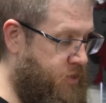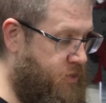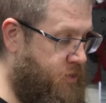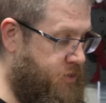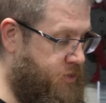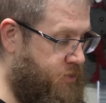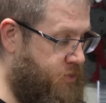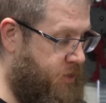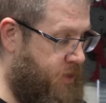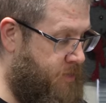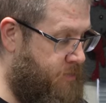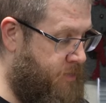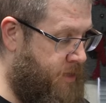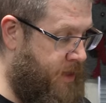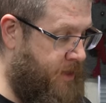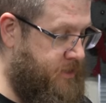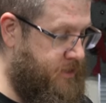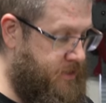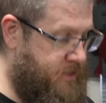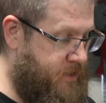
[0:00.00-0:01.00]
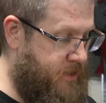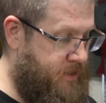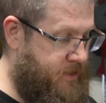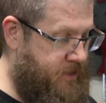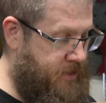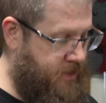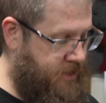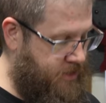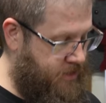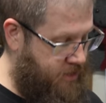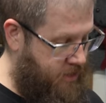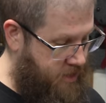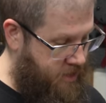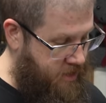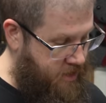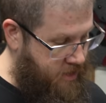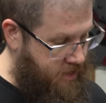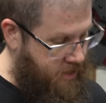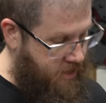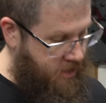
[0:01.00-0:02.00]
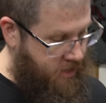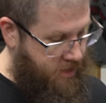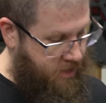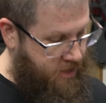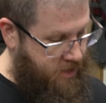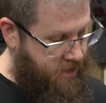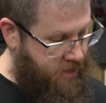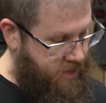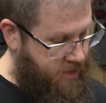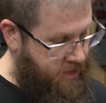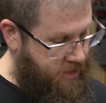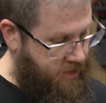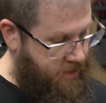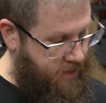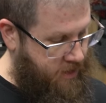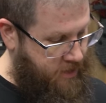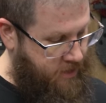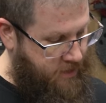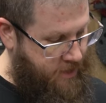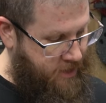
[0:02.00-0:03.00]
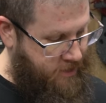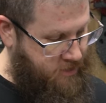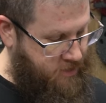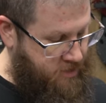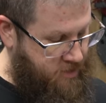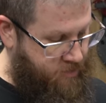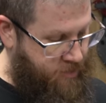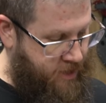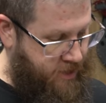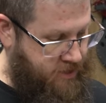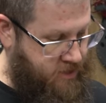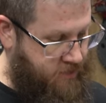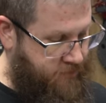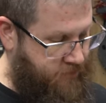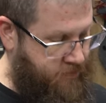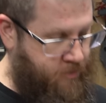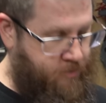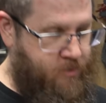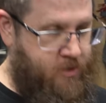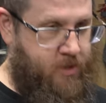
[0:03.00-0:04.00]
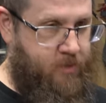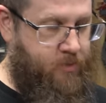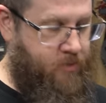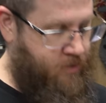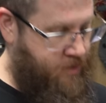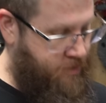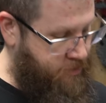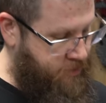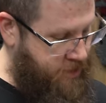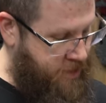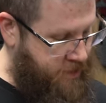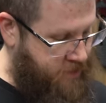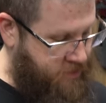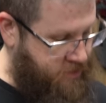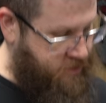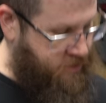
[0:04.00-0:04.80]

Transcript: can also get boxes like these. Actually, the boxes from Ship Your Reptiles